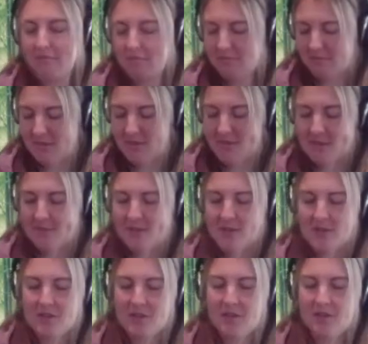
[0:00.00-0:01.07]
this
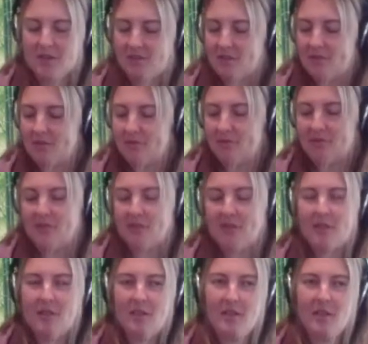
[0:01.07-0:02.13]
adventure
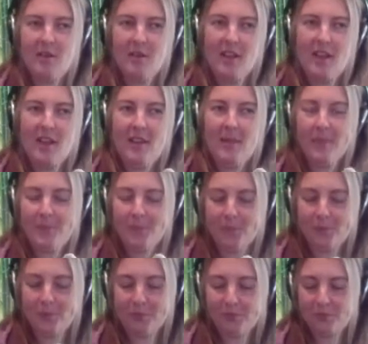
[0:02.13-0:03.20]
on here,
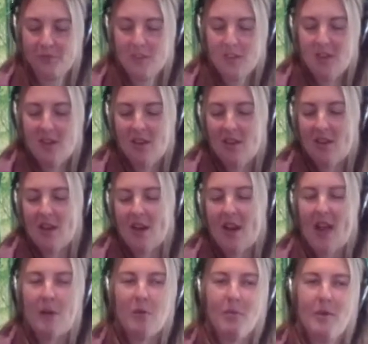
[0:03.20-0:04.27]
and I
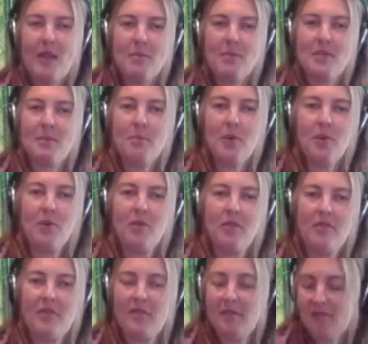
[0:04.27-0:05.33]
will be able to move
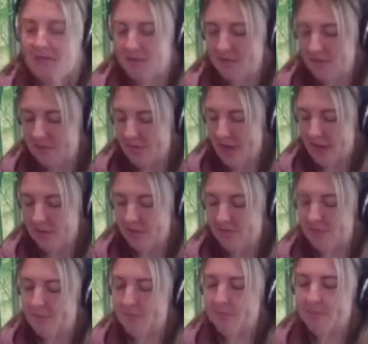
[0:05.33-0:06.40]
that
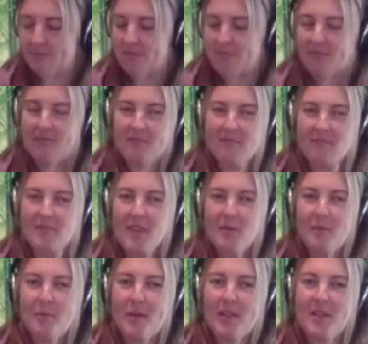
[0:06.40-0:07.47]
general
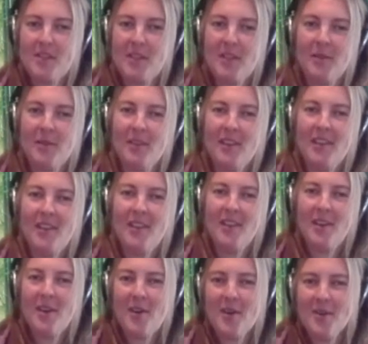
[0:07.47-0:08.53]
Pikachu
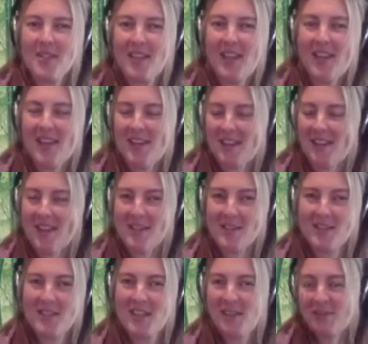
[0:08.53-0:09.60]
onto here and
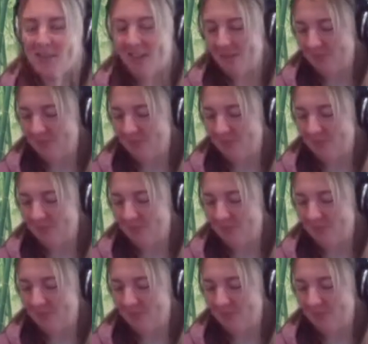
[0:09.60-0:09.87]
save it.